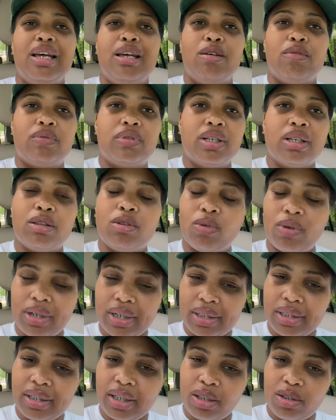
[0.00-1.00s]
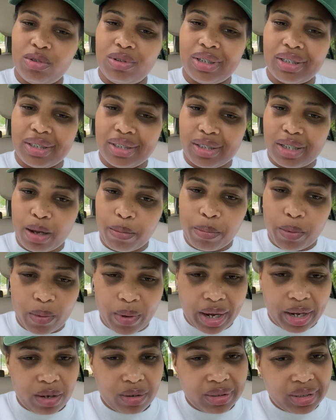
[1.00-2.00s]
If the Lord is telling you to
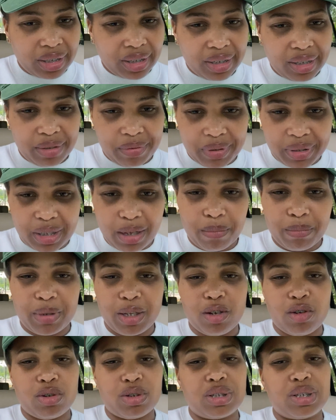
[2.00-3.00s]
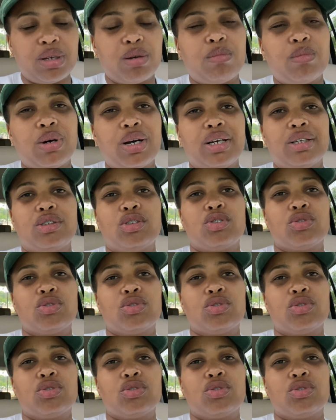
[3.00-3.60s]
separate or to leave something or someone,